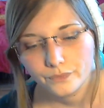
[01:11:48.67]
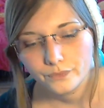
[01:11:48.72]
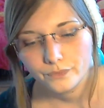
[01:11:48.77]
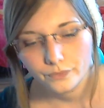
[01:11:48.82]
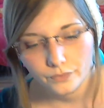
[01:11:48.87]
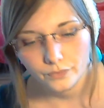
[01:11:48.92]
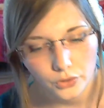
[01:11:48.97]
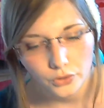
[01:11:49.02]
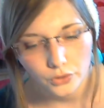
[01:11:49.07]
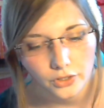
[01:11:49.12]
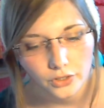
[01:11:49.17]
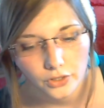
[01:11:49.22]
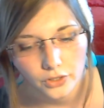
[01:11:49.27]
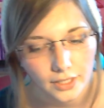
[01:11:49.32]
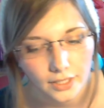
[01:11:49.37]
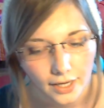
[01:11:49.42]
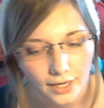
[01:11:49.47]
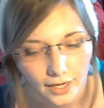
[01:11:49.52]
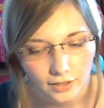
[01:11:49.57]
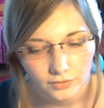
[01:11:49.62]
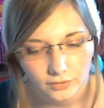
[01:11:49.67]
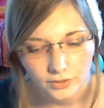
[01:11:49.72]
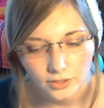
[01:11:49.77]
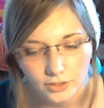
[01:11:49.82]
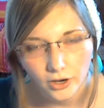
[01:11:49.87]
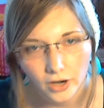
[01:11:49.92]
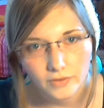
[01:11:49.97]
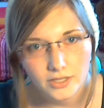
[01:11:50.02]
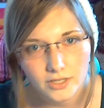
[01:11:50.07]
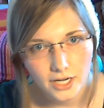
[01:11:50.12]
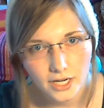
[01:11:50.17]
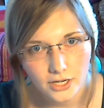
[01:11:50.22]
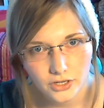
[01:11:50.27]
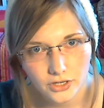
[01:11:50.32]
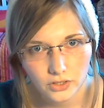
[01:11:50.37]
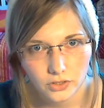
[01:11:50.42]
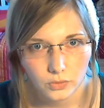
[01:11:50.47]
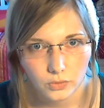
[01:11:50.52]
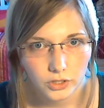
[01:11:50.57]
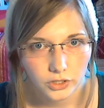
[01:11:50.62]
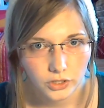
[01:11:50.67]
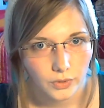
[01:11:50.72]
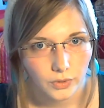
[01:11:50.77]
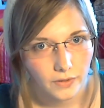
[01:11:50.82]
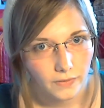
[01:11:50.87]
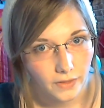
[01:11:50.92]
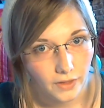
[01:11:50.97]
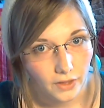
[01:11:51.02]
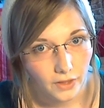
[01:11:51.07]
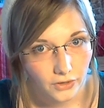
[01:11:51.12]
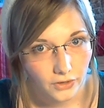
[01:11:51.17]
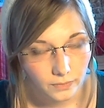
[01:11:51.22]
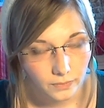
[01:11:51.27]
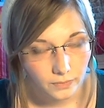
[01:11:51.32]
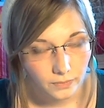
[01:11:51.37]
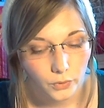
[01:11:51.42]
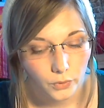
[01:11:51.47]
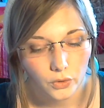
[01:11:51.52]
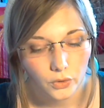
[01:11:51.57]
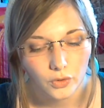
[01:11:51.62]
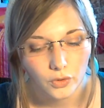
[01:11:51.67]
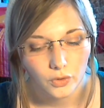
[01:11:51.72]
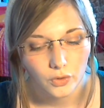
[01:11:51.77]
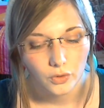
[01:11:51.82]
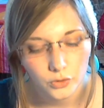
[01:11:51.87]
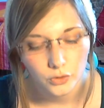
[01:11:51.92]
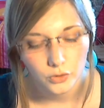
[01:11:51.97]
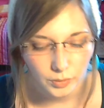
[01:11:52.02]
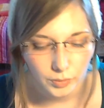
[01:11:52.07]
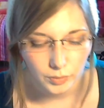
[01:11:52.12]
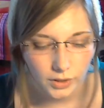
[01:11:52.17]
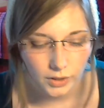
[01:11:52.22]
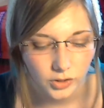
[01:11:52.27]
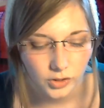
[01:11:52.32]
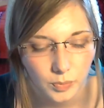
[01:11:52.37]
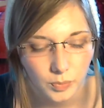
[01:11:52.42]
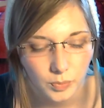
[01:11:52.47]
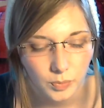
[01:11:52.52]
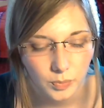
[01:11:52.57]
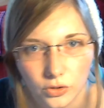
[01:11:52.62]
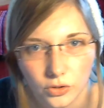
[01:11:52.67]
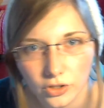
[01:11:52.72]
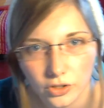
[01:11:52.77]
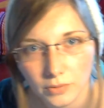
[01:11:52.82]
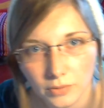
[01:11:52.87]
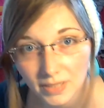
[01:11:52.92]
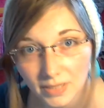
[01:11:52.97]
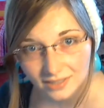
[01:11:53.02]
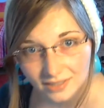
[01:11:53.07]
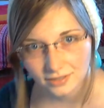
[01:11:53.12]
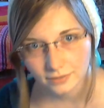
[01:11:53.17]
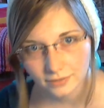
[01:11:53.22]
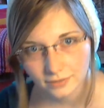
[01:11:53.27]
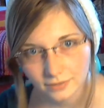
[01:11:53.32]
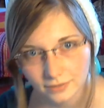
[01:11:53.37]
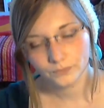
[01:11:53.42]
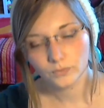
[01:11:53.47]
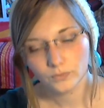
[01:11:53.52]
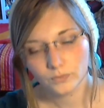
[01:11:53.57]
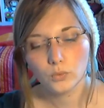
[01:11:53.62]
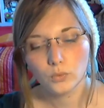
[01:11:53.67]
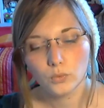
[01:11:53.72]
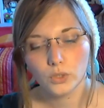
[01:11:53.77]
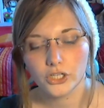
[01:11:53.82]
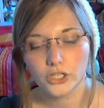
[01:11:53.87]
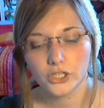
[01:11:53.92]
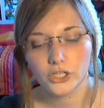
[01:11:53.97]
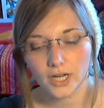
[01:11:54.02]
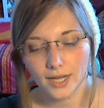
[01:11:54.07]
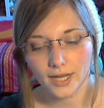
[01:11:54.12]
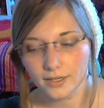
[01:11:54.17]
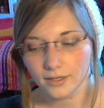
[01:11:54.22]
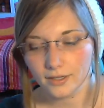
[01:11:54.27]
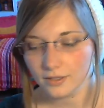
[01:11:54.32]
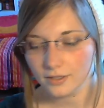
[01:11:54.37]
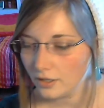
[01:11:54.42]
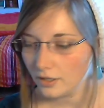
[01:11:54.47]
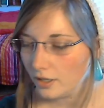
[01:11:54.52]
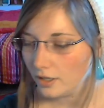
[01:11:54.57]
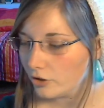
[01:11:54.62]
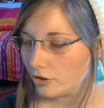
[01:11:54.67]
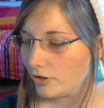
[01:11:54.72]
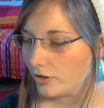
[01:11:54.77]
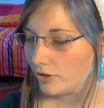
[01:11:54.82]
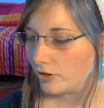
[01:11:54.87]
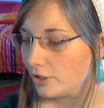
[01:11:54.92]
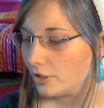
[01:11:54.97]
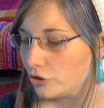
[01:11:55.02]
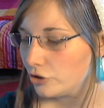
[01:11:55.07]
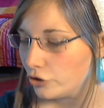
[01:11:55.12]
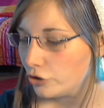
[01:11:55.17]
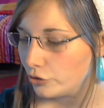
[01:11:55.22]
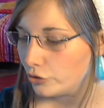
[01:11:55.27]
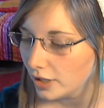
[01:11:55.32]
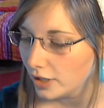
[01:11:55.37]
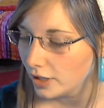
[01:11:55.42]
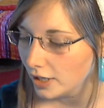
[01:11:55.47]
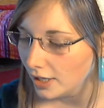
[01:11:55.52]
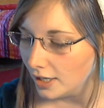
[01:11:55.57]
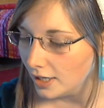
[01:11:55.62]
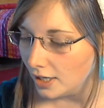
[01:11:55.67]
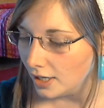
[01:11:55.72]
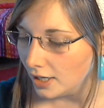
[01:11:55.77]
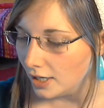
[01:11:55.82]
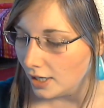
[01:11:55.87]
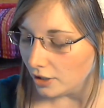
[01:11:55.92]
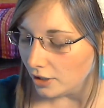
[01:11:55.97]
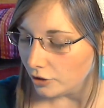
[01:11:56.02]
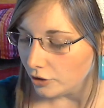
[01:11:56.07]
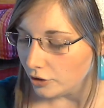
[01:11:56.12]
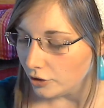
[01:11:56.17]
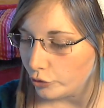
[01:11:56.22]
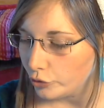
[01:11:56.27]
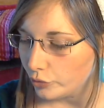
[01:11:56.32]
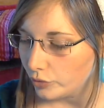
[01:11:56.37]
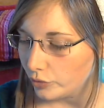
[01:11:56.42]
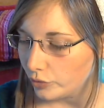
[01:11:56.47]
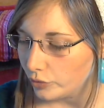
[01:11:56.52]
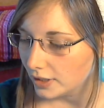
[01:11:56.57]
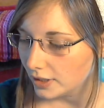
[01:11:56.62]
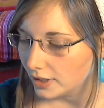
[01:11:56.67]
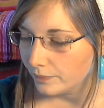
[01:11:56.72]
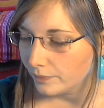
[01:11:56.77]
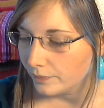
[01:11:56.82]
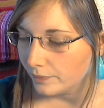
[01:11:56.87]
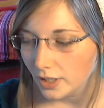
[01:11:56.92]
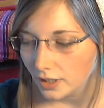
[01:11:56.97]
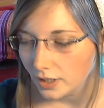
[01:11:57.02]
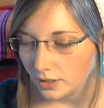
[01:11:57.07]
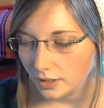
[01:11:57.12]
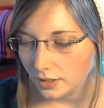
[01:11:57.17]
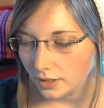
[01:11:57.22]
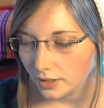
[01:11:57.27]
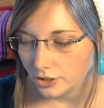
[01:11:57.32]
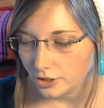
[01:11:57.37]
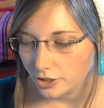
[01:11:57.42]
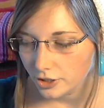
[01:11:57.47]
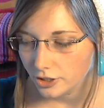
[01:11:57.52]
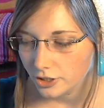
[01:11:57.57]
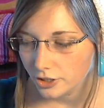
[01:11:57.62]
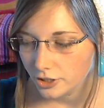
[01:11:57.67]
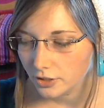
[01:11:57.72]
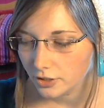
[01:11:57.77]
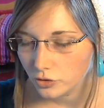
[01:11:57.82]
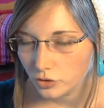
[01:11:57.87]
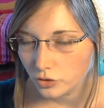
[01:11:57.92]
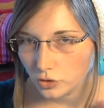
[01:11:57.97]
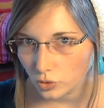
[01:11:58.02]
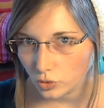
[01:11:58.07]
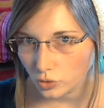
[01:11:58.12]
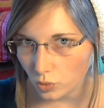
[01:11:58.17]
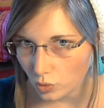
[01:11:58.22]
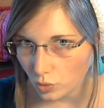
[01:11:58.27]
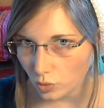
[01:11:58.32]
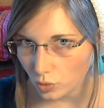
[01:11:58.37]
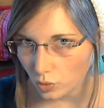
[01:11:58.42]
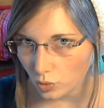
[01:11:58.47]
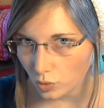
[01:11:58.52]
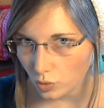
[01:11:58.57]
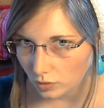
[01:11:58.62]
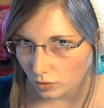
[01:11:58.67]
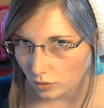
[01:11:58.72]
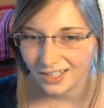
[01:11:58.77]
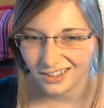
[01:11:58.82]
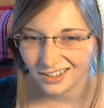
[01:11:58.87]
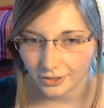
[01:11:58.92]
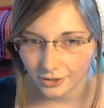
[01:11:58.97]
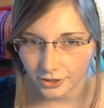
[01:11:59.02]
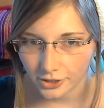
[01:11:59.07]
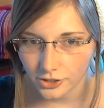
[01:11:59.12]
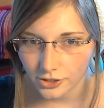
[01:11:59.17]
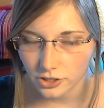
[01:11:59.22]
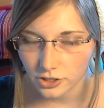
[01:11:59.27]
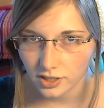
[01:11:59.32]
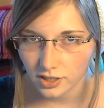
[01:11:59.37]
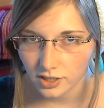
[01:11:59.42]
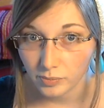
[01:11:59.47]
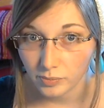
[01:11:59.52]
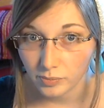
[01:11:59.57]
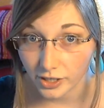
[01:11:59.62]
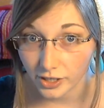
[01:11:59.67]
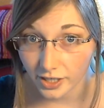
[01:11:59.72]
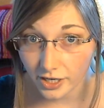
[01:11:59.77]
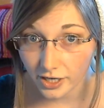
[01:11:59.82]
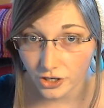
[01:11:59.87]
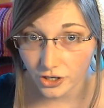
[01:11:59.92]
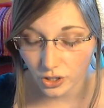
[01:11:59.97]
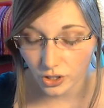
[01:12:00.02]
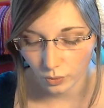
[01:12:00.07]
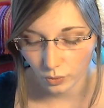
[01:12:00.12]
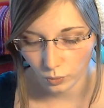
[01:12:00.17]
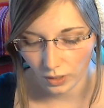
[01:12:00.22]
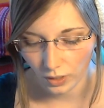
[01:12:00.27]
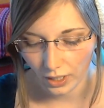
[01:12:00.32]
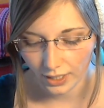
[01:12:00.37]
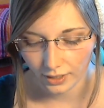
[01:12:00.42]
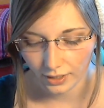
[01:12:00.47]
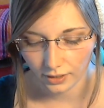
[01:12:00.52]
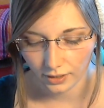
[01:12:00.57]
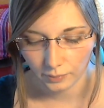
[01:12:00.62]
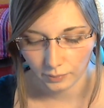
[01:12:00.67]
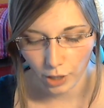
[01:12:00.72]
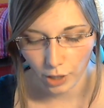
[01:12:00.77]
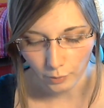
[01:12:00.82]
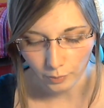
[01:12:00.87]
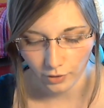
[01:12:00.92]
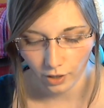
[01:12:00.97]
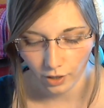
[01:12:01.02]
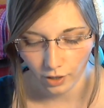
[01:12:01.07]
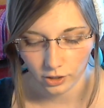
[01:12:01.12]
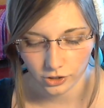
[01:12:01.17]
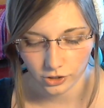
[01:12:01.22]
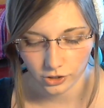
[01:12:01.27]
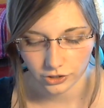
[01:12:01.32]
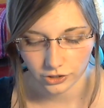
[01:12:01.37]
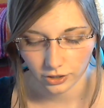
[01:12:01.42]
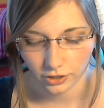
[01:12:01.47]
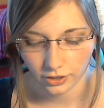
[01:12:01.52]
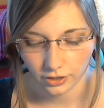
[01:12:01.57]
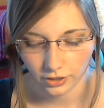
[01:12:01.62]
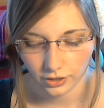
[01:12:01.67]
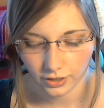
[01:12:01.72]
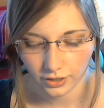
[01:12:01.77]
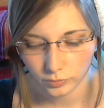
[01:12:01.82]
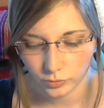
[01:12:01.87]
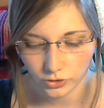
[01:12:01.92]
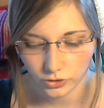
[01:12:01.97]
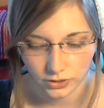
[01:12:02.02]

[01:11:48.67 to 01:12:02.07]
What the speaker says: you're gonna have a gravitation towards one or the other. Although most people here speak a certain mix, which I credit to English in school being largely British, while pop culture is almost